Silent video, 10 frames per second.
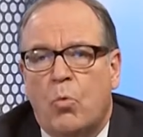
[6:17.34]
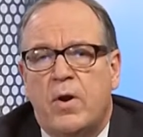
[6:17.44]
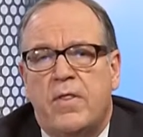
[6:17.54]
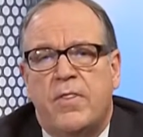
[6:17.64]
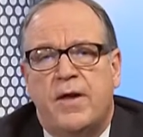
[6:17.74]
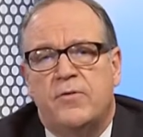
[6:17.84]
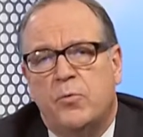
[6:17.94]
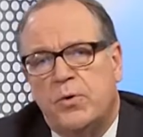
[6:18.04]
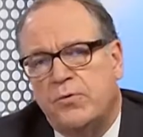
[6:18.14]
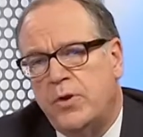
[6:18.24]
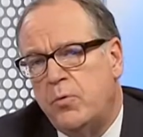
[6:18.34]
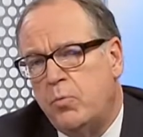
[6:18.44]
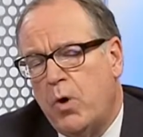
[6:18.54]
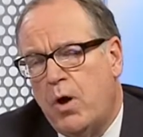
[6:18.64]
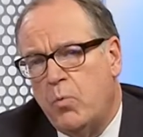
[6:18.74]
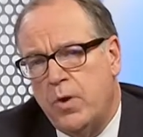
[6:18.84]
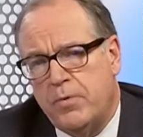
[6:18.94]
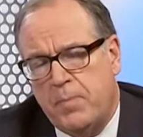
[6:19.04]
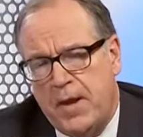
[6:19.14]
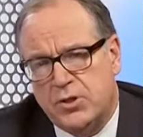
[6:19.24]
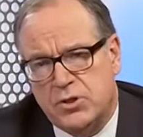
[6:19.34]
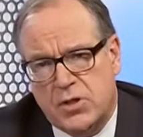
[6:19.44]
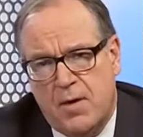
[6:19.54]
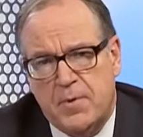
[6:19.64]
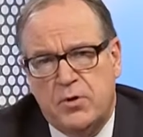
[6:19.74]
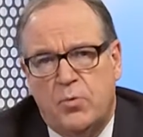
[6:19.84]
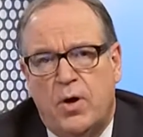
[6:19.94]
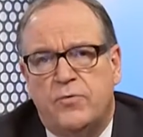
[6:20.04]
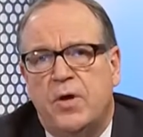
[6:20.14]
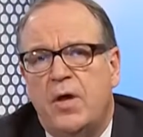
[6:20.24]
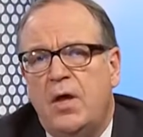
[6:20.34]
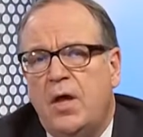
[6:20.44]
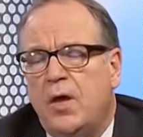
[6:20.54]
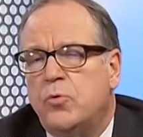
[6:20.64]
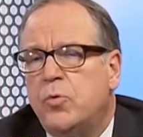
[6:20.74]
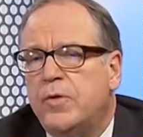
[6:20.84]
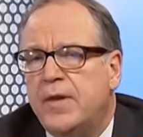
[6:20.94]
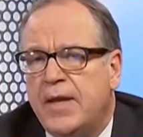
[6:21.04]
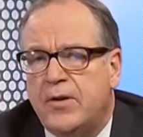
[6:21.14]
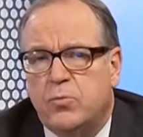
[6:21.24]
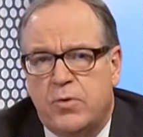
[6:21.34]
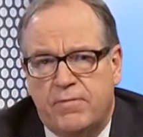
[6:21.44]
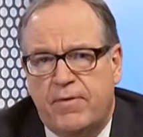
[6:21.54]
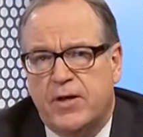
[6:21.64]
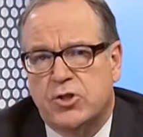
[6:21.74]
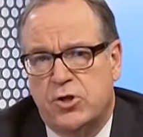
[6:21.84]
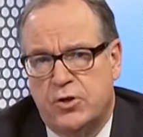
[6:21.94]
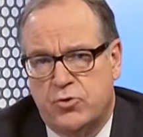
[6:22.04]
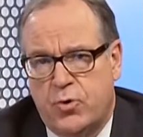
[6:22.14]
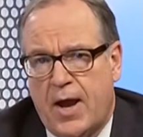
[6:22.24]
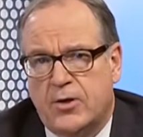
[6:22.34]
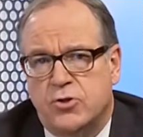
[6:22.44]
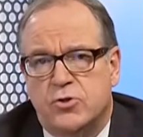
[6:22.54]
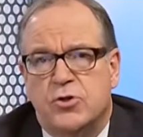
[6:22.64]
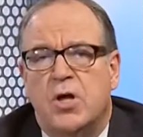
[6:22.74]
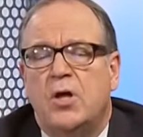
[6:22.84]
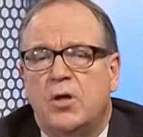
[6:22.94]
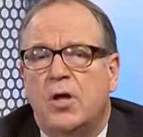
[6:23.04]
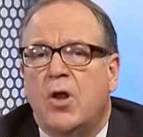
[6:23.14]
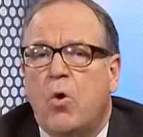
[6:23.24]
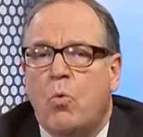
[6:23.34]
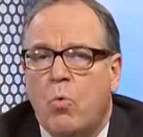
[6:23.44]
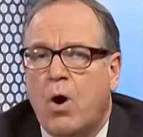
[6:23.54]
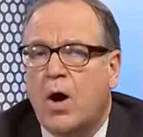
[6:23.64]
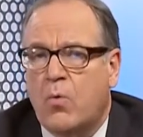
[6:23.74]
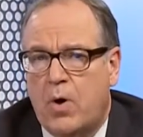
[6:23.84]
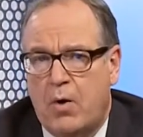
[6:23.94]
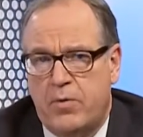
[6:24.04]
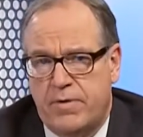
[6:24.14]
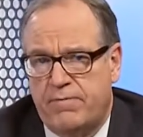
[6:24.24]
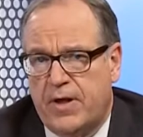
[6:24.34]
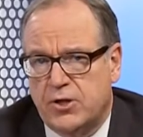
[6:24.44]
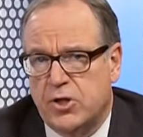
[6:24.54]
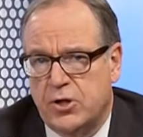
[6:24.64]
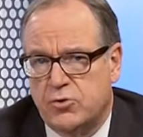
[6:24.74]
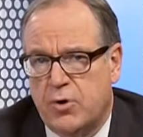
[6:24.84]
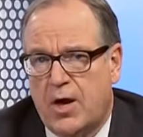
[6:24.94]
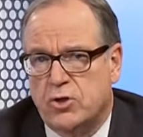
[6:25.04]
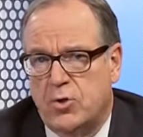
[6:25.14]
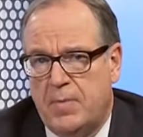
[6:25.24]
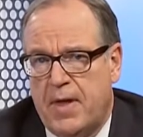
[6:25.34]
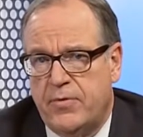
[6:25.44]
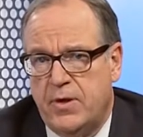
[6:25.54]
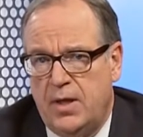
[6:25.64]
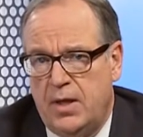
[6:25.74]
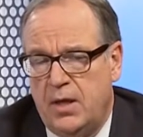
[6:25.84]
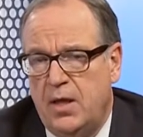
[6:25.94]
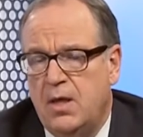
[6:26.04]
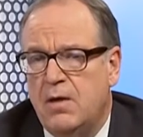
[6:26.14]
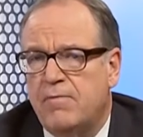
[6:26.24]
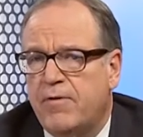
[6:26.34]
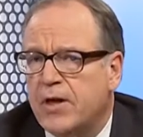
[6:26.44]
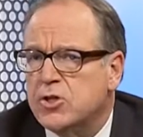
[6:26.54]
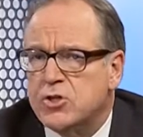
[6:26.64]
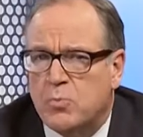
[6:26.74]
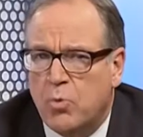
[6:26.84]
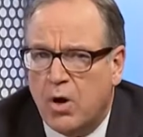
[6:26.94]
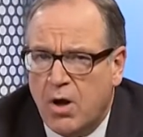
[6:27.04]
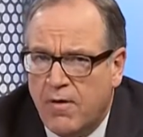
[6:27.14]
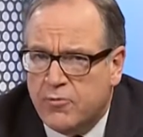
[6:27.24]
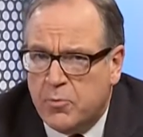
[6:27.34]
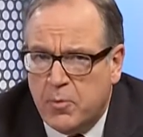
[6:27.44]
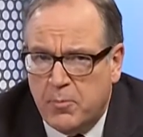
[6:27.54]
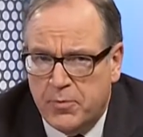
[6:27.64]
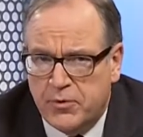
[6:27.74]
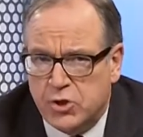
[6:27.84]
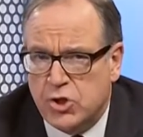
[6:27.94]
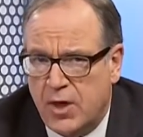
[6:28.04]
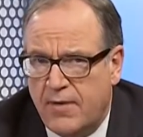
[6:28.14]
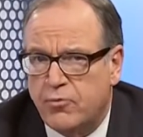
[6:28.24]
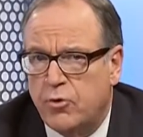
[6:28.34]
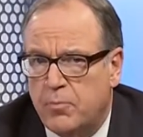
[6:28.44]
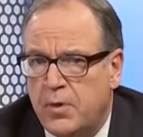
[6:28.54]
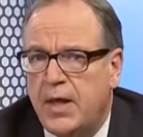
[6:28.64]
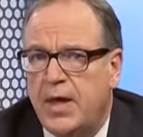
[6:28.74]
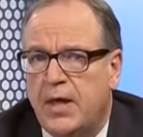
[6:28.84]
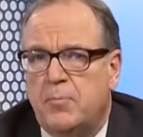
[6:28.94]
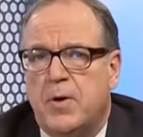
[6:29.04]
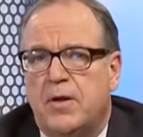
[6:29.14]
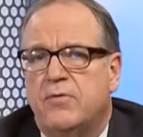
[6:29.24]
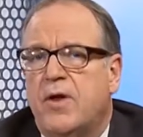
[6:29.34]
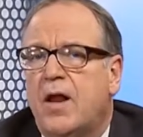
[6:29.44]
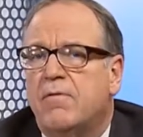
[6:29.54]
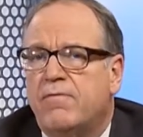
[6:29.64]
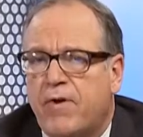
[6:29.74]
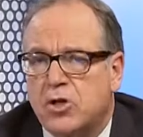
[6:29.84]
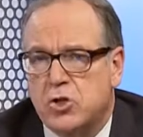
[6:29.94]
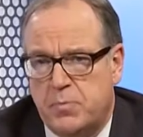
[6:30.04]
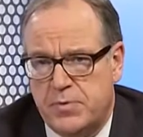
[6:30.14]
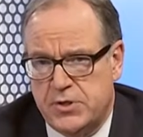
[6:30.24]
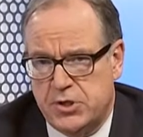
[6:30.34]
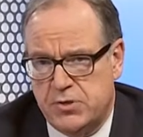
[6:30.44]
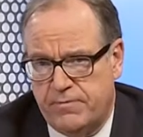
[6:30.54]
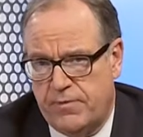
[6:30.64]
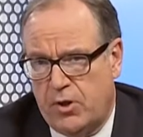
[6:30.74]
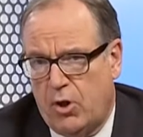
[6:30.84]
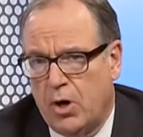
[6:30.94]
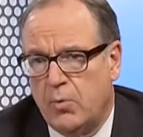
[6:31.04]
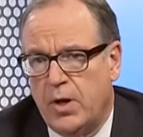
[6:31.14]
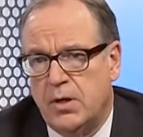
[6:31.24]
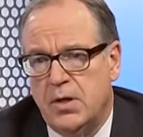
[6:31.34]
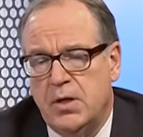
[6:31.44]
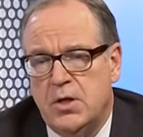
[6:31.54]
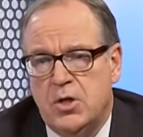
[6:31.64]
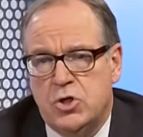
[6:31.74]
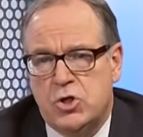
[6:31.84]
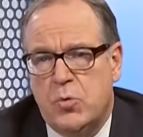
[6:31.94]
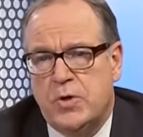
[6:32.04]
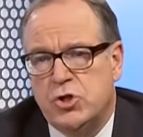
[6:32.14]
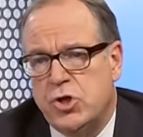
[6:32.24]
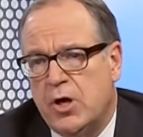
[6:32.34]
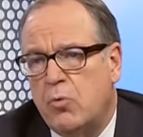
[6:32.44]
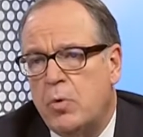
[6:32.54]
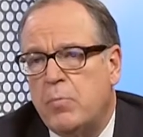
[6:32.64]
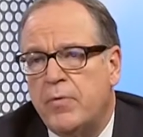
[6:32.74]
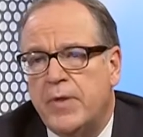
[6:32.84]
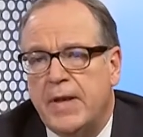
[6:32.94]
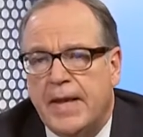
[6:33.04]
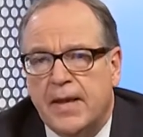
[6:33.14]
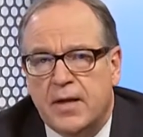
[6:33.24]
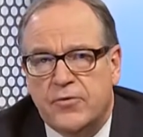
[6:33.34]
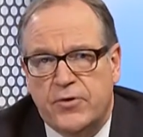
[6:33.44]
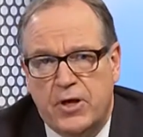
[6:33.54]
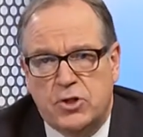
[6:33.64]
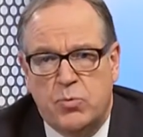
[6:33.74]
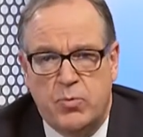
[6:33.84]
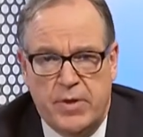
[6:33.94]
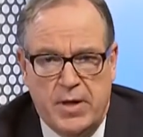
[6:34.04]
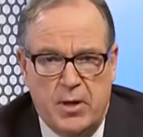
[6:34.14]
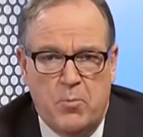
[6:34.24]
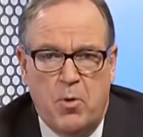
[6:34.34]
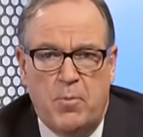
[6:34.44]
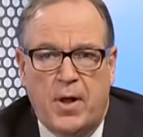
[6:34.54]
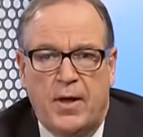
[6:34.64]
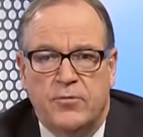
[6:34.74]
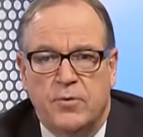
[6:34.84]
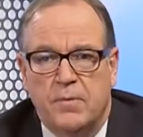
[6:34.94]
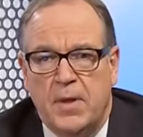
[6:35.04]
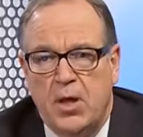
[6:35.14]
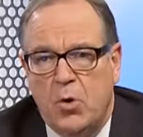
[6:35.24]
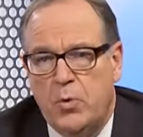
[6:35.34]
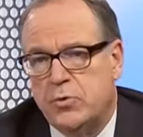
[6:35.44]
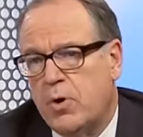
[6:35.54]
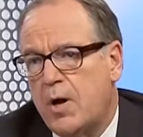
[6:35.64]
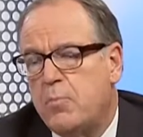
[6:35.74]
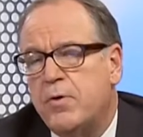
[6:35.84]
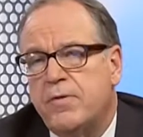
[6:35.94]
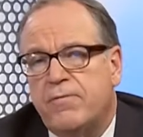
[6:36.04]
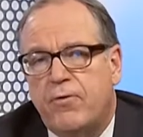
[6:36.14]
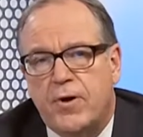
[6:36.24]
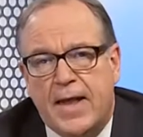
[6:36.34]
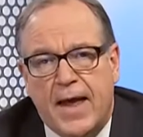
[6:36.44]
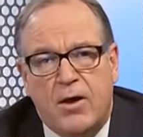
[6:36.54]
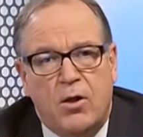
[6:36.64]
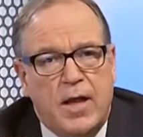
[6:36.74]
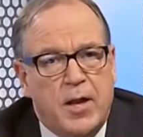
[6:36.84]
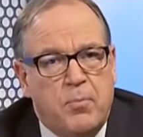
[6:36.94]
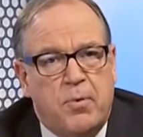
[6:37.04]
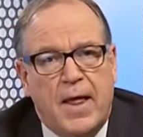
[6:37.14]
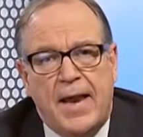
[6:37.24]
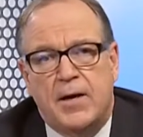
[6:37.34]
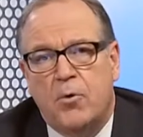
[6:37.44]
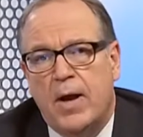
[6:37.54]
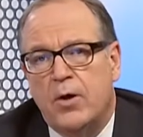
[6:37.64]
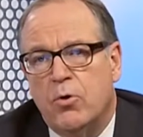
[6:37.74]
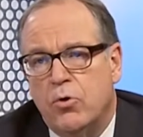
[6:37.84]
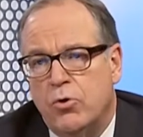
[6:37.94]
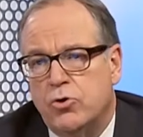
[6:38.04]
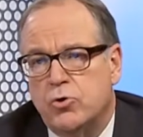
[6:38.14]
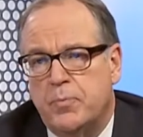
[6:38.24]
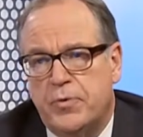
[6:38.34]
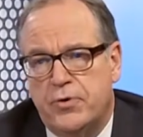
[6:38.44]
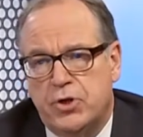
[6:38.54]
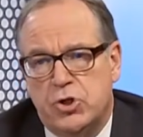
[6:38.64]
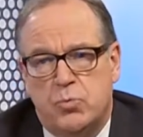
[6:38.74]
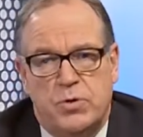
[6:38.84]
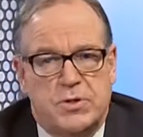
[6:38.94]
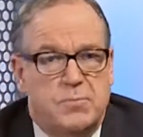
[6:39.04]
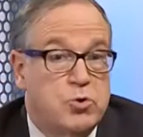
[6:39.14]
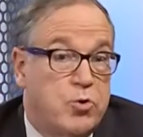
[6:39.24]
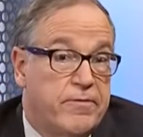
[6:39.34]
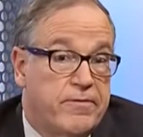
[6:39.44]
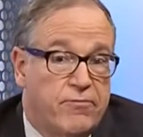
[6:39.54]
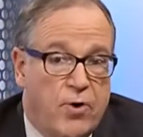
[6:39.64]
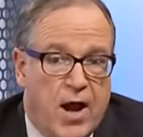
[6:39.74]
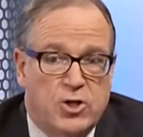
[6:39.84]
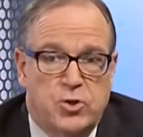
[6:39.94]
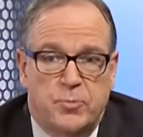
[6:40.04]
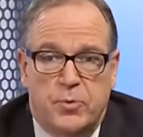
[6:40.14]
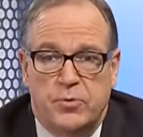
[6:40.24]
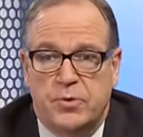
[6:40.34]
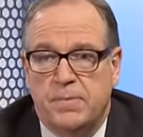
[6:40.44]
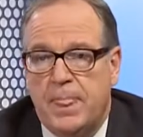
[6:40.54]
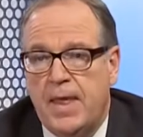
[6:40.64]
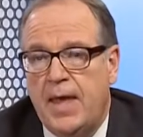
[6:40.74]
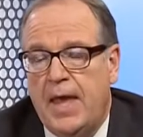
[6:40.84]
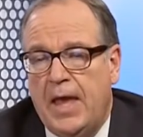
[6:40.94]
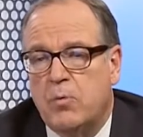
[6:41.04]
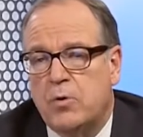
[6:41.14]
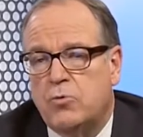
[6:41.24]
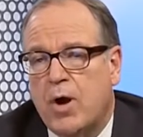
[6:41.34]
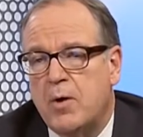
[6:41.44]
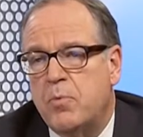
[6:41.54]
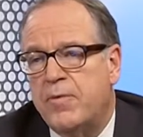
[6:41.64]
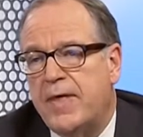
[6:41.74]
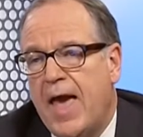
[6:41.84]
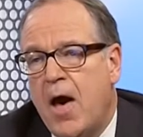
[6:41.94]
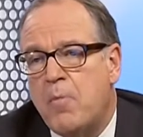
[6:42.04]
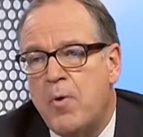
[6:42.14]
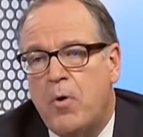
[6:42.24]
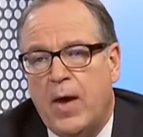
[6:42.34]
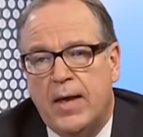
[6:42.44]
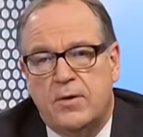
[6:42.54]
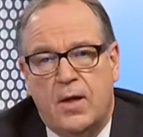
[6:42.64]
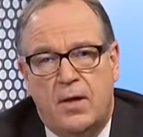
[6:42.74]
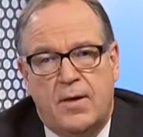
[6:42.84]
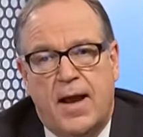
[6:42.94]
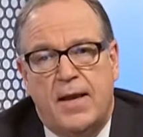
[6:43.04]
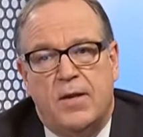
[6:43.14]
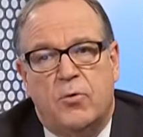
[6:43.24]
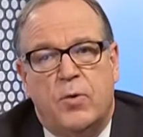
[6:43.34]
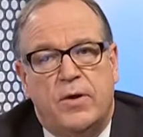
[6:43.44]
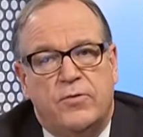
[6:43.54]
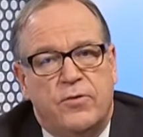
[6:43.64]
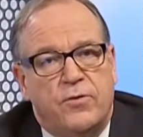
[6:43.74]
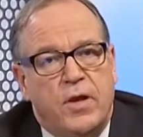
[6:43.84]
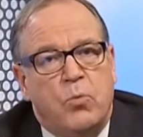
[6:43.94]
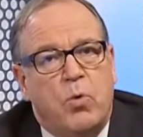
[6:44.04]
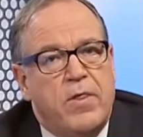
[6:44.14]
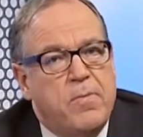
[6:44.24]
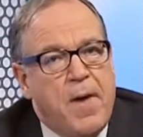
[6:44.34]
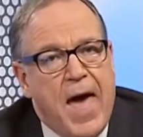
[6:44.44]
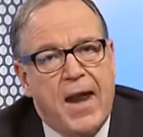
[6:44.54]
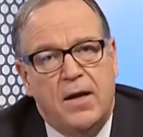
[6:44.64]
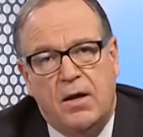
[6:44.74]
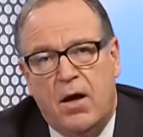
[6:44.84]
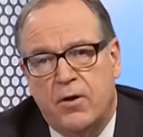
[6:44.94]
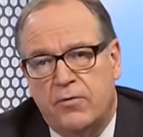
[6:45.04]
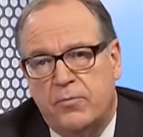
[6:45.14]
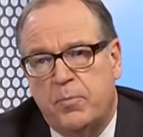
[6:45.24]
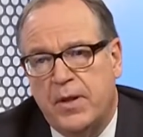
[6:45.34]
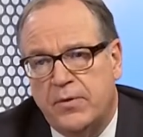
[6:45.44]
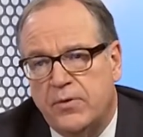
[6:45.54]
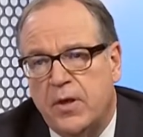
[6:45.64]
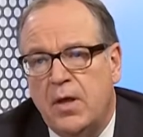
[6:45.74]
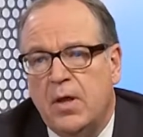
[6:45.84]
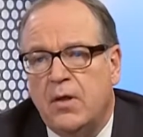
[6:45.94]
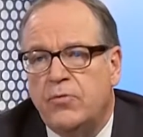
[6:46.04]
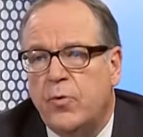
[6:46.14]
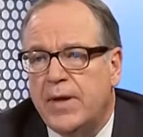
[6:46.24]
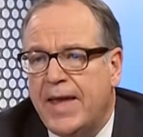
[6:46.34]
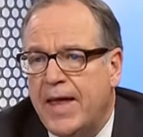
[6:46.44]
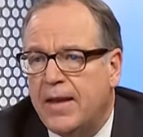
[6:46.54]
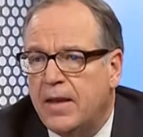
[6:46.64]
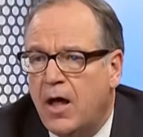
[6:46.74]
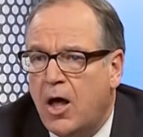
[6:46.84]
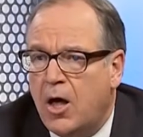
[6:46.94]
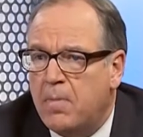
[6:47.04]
One of the things that we see with patients coming to us is with knees with flexion contractures. You don't walk well with a flexion contracture about the knee. Flexion's a more comfortable position after a blade, but it's not a functional position for the long run. So in general, we put the knee in extension with a knee immobilizer. We try to put the foot and ankle at a plantigrade or a neutral position with some sort of a fracture boot. And we try to put the elbow at 90 degrees in one of the padded gutter splints. So again,